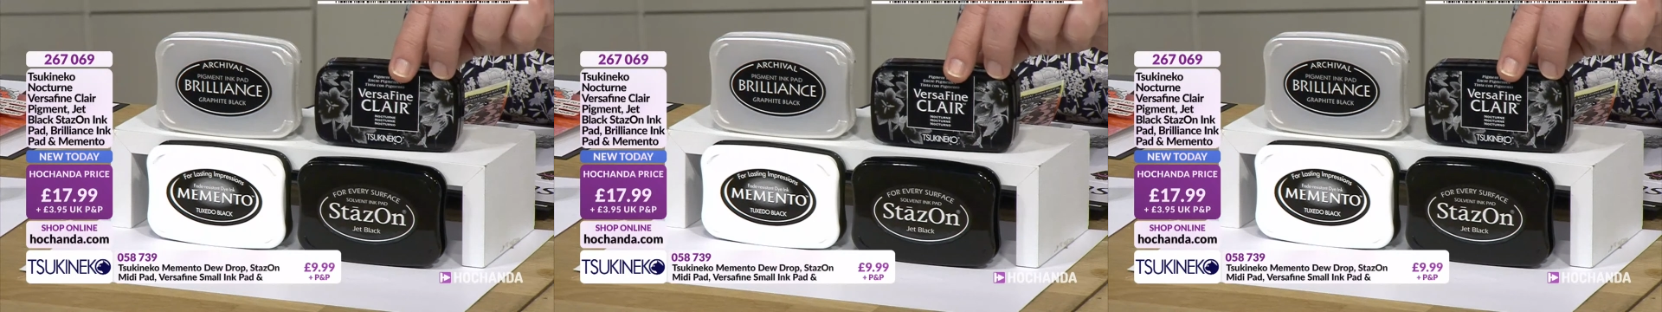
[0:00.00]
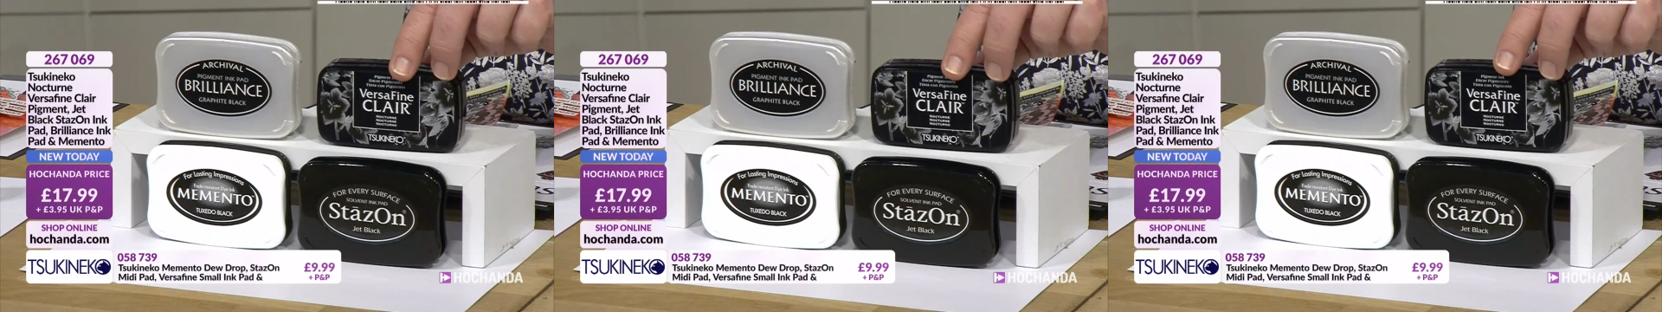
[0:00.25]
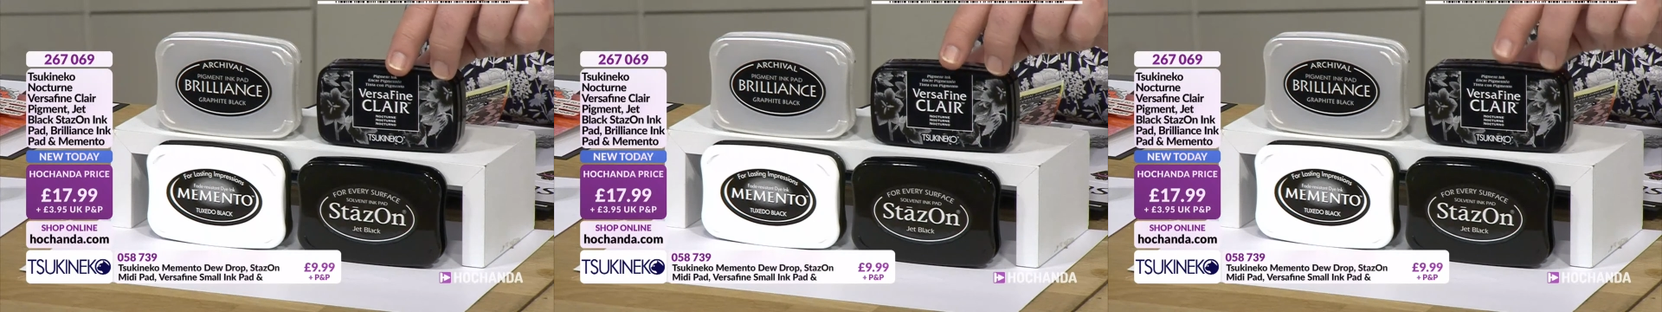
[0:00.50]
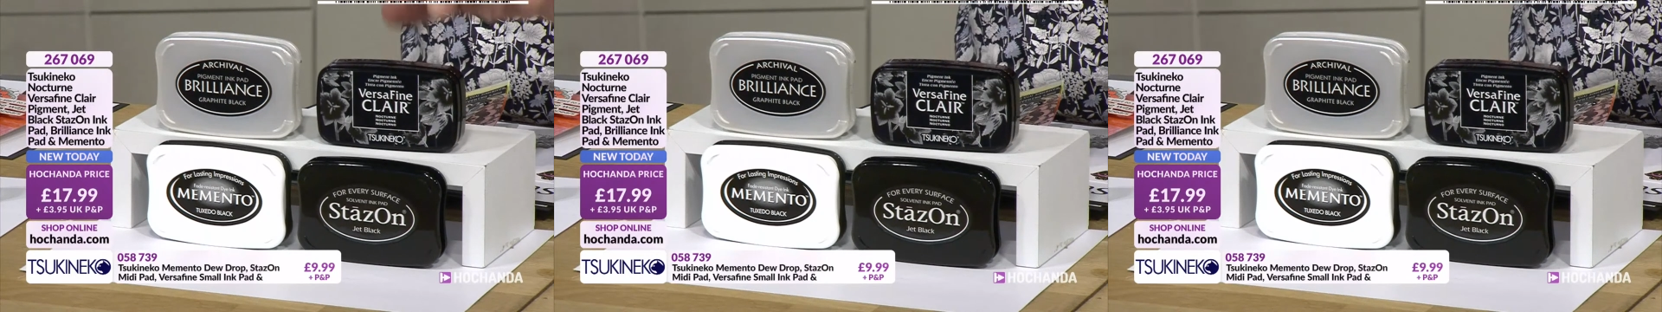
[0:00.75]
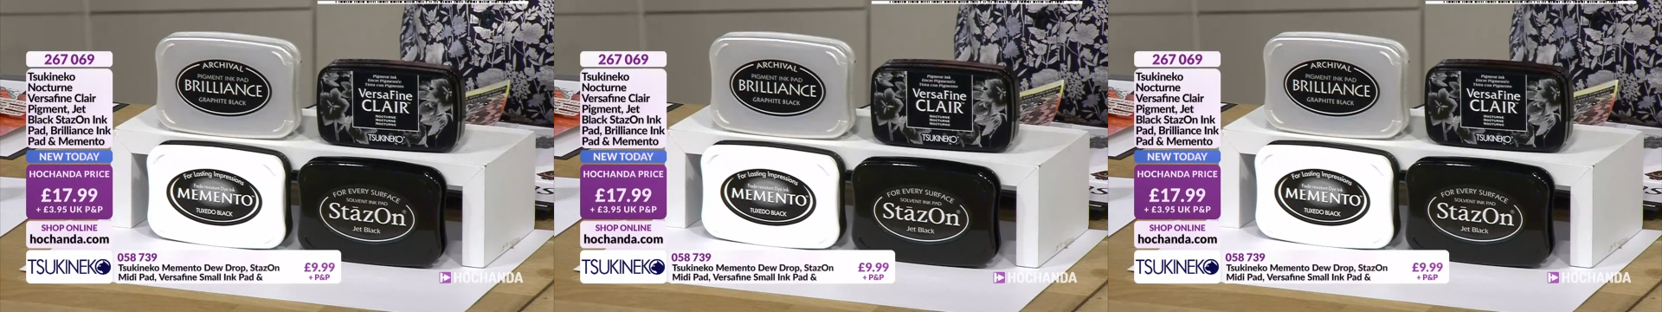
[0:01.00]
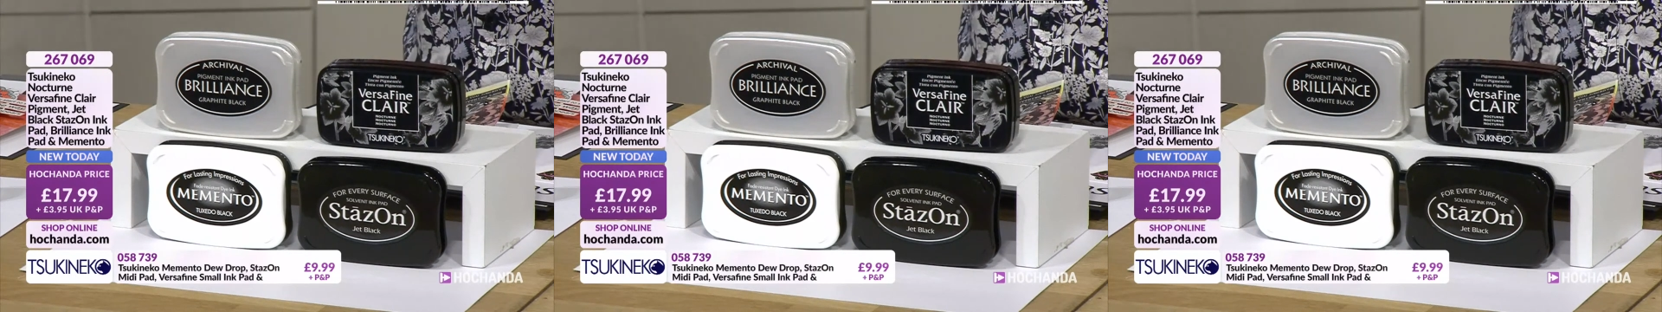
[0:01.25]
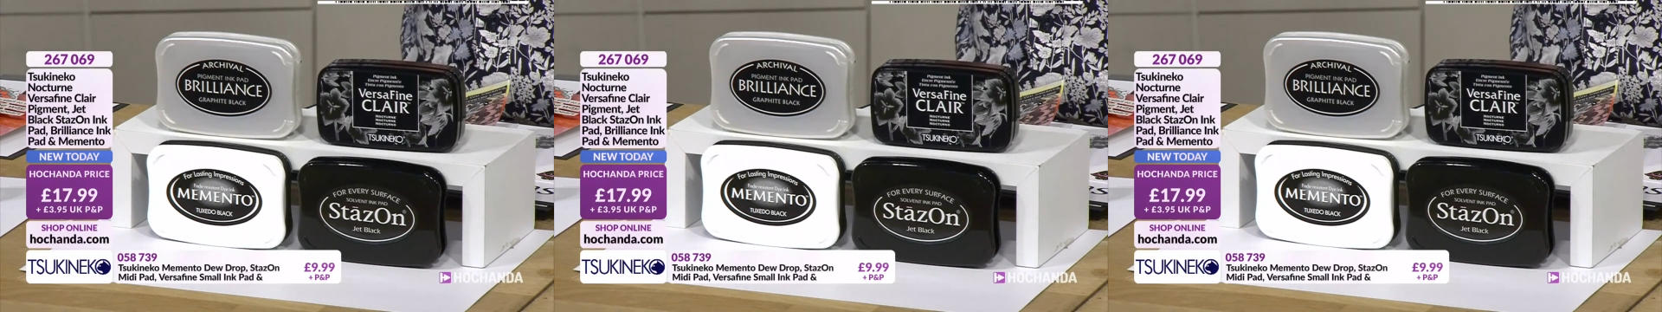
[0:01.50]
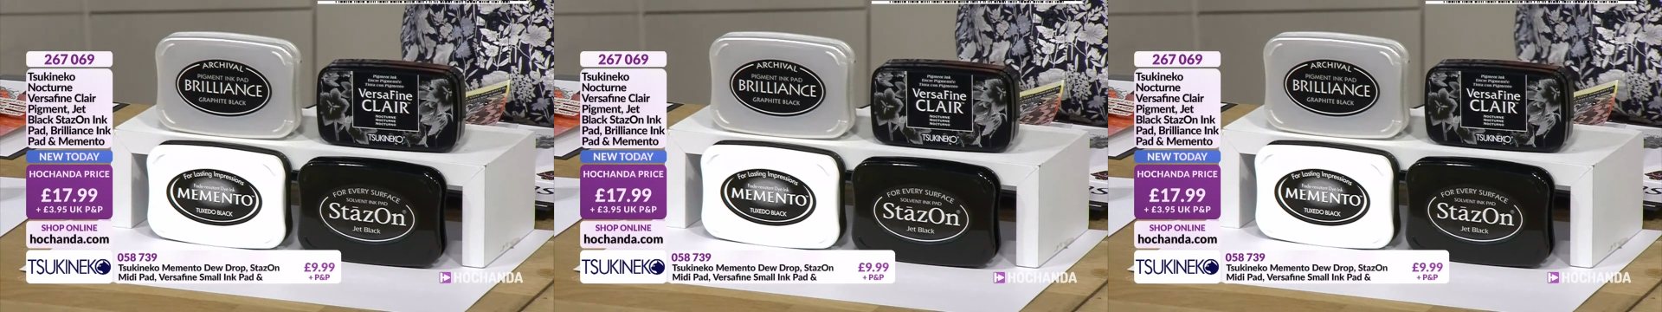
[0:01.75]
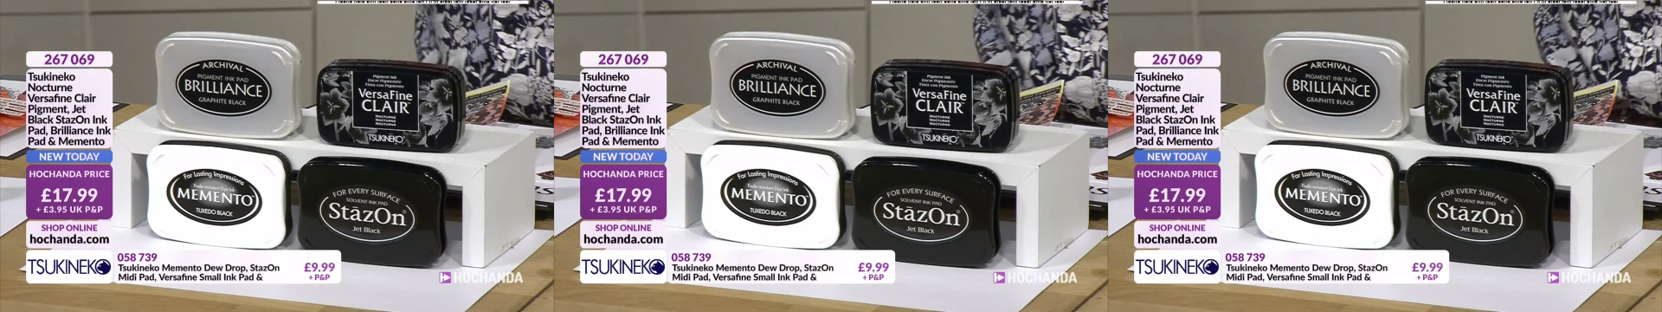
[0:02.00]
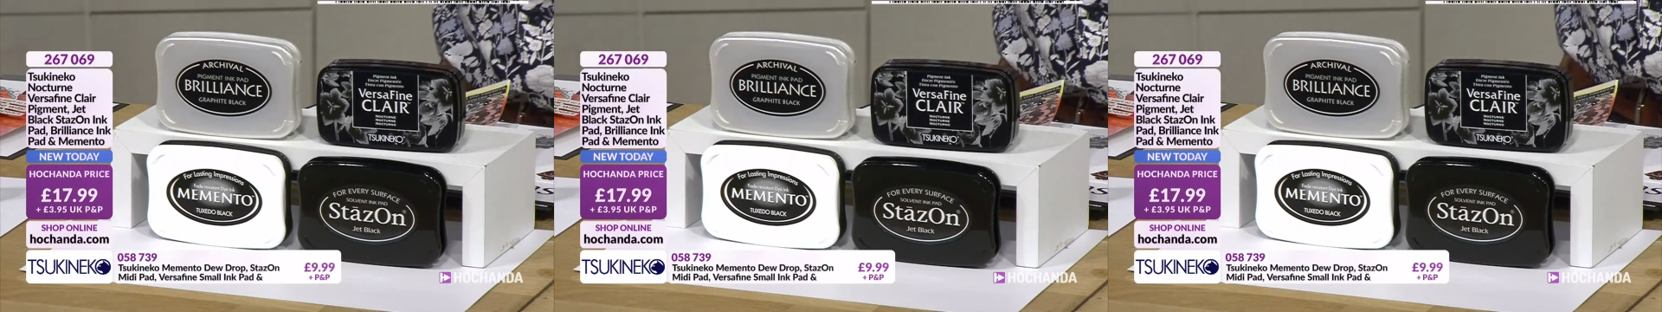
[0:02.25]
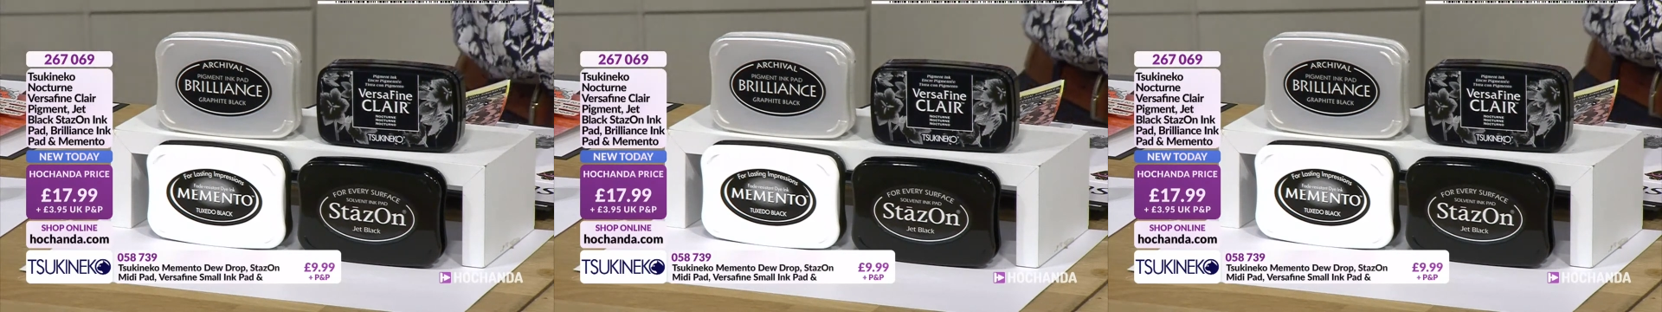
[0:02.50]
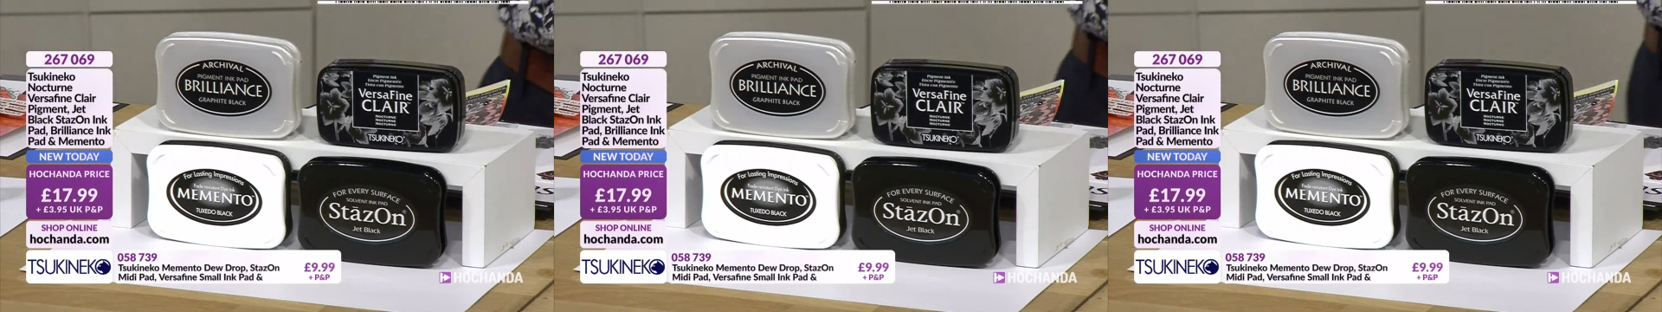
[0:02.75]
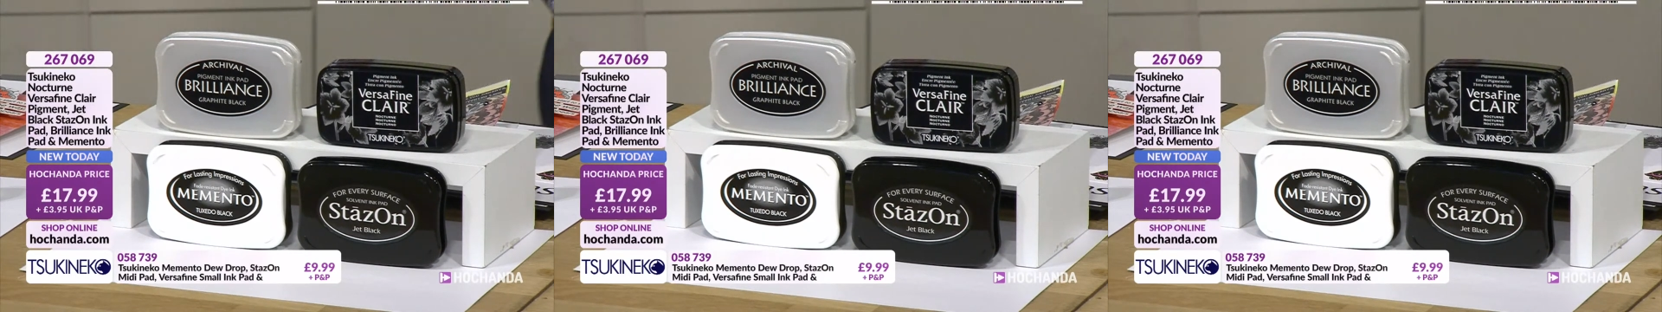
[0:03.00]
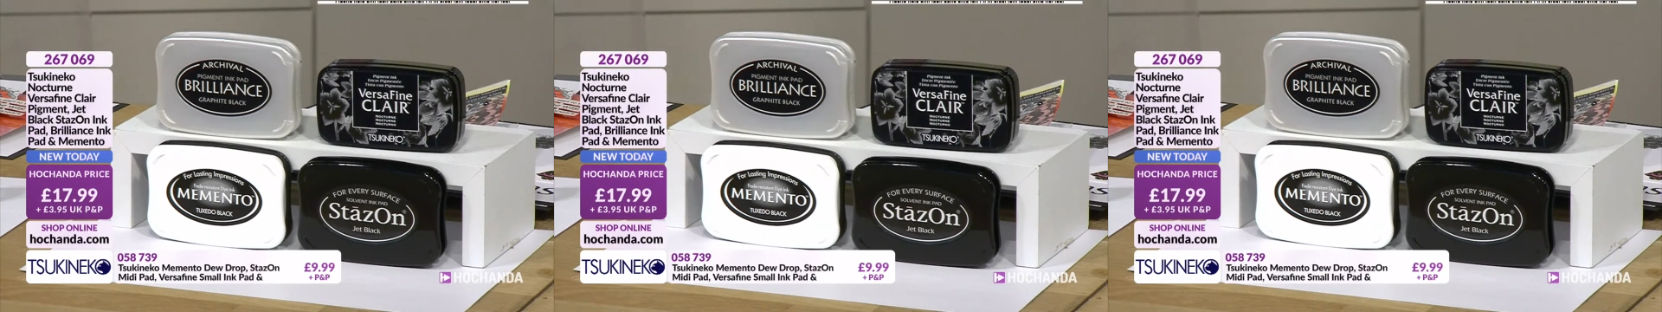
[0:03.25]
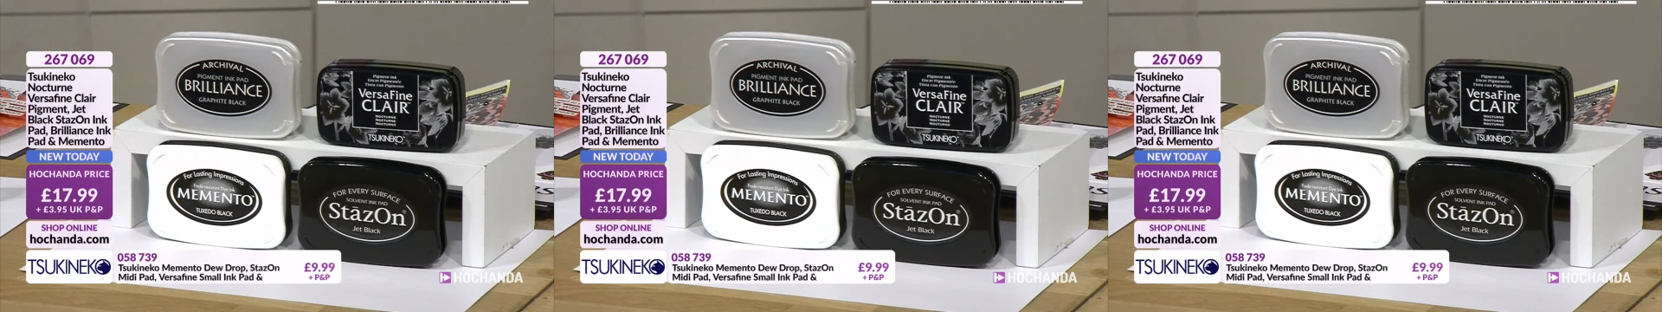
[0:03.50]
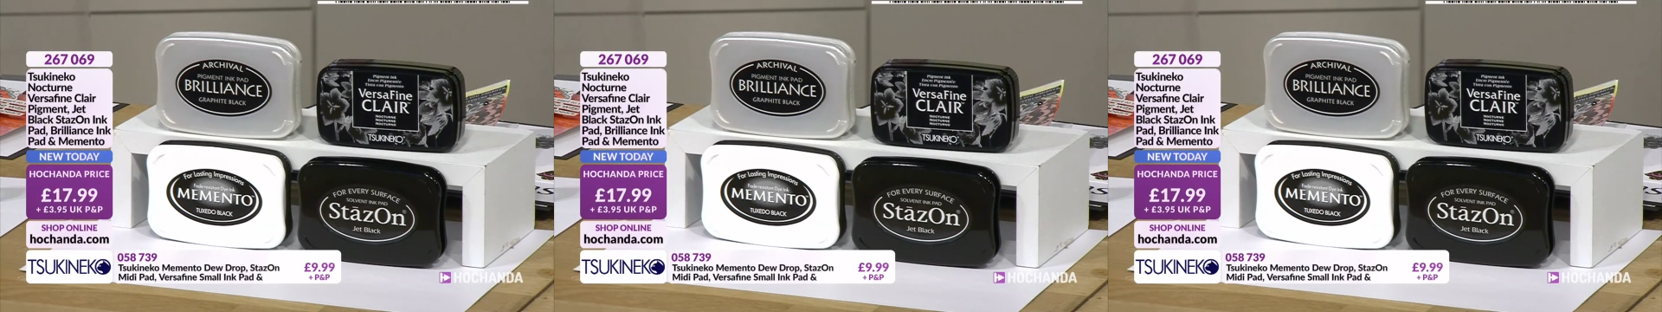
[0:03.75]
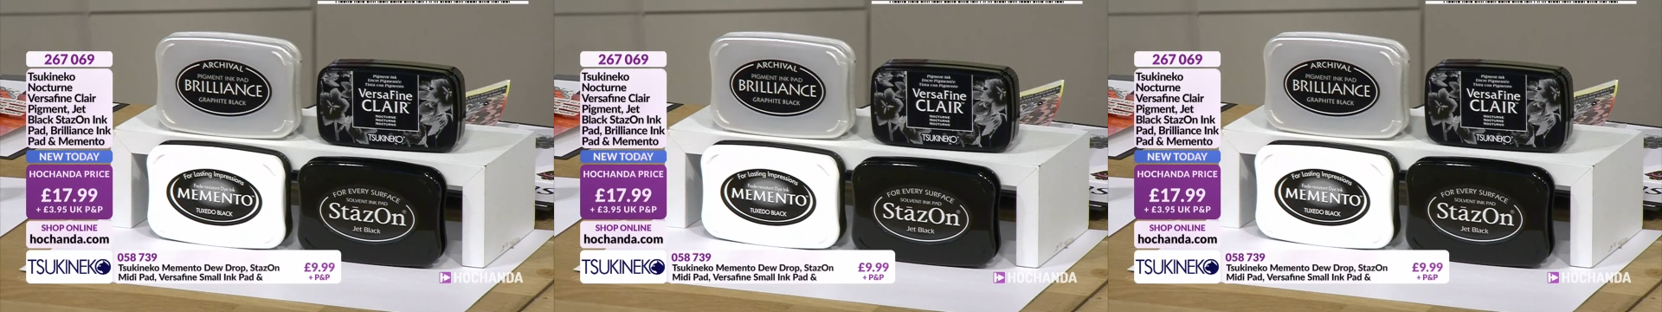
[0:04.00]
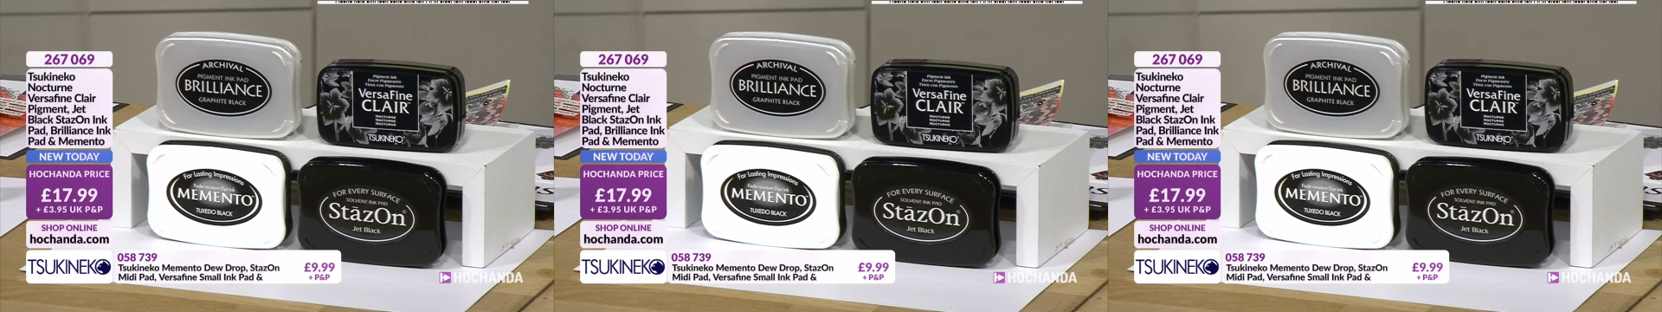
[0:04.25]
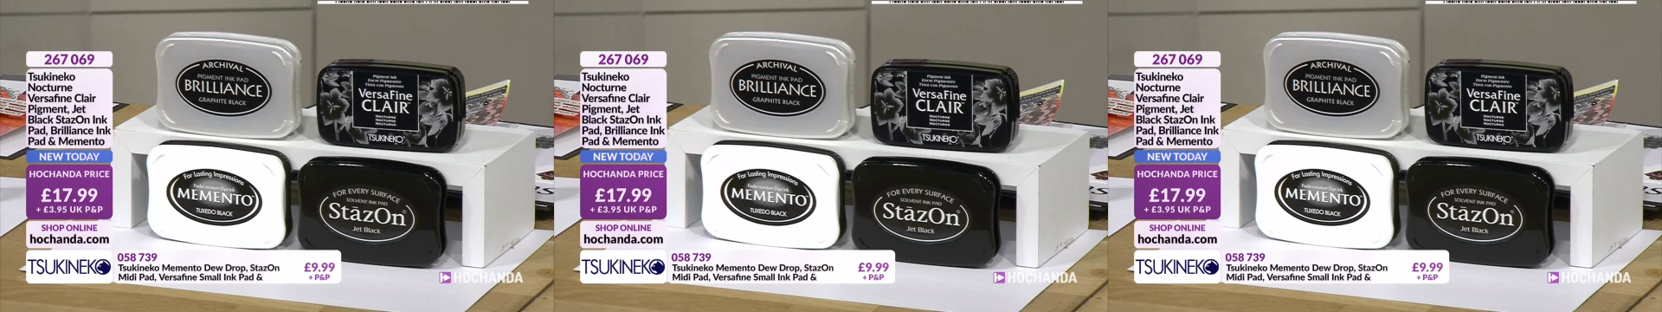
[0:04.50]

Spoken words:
No face is visible, so there are no lips to read.